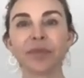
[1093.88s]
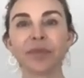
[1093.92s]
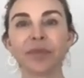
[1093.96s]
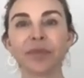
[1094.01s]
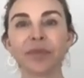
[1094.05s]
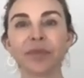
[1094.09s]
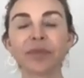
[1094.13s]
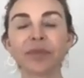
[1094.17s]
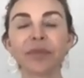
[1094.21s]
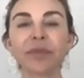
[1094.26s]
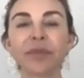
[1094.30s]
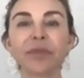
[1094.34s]

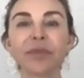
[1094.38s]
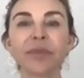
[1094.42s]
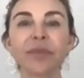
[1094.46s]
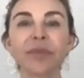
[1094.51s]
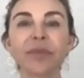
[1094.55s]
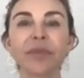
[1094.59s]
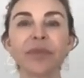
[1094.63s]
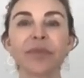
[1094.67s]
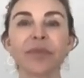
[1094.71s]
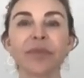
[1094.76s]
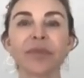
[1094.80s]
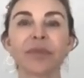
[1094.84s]

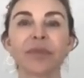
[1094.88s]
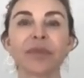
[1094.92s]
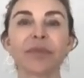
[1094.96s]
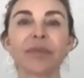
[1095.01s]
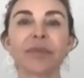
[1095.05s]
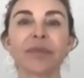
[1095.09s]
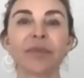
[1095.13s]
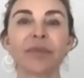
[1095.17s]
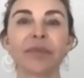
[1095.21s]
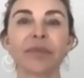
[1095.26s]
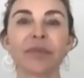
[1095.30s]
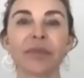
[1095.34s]

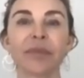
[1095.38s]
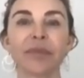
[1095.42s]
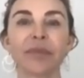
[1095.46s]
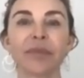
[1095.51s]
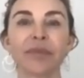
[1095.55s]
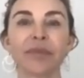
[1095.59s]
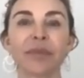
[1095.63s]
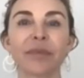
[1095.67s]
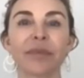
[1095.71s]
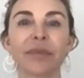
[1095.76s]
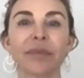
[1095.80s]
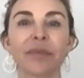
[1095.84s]

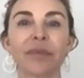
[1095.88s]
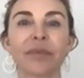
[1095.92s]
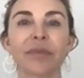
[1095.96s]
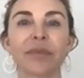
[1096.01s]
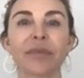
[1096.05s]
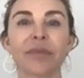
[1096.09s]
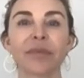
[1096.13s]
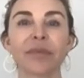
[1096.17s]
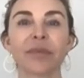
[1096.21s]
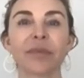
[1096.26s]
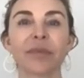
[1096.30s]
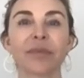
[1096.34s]

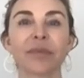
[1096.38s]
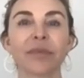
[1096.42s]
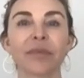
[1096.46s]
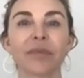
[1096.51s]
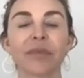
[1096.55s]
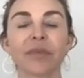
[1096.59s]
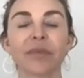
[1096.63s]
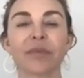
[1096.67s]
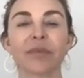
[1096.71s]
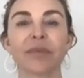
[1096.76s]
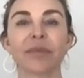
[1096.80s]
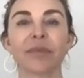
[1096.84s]

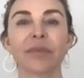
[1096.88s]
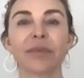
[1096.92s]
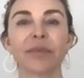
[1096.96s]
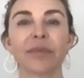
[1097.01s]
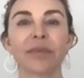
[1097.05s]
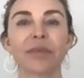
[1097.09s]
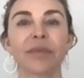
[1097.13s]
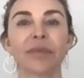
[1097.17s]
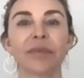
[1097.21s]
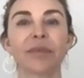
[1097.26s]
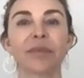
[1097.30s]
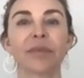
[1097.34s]

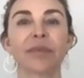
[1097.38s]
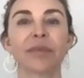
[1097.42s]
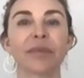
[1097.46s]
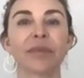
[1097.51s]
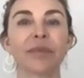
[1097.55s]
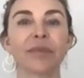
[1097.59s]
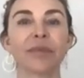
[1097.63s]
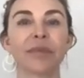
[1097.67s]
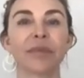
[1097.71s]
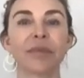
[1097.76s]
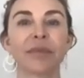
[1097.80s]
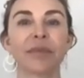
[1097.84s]

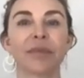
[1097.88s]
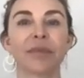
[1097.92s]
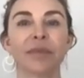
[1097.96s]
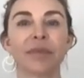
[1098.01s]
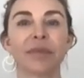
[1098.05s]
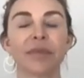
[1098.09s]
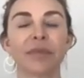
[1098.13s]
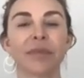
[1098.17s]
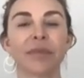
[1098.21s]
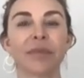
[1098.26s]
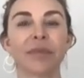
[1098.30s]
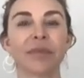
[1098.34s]

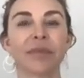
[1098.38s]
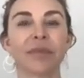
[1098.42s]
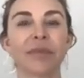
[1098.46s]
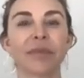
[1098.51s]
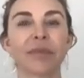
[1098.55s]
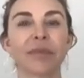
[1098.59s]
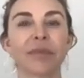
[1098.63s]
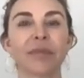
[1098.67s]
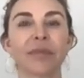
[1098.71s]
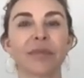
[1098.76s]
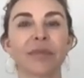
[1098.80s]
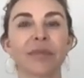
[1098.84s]

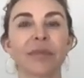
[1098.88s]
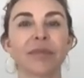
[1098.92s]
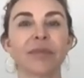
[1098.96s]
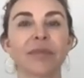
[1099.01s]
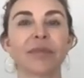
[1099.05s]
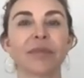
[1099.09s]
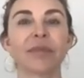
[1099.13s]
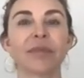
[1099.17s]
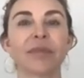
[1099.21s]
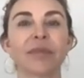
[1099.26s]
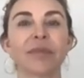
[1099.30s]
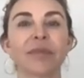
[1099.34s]

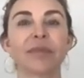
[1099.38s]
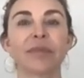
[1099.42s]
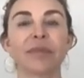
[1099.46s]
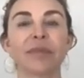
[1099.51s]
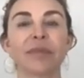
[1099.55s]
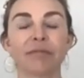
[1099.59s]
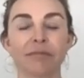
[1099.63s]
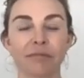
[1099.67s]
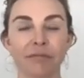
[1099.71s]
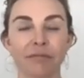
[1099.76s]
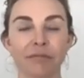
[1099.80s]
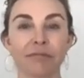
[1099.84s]

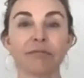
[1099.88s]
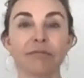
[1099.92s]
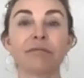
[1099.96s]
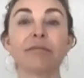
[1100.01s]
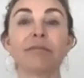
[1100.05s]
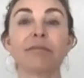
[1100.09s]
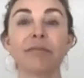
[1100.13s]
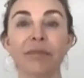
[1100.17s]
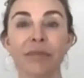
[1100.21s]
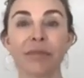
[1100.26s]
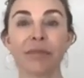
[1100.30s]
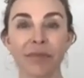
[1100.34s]

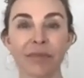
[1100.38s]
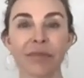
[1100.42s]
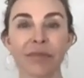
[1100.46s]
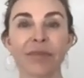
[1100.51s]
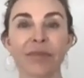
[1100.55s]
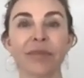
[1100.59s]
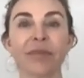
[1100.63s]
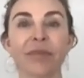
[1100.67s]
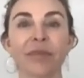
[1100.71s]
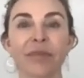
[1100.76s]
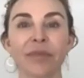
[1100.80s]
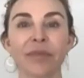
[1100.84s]

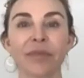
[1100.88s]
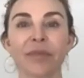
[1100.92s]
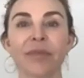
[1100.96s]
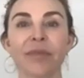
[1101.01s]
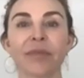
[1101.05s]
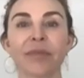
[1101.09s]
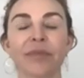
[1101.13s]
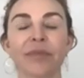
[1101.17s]
The person shown says nothing.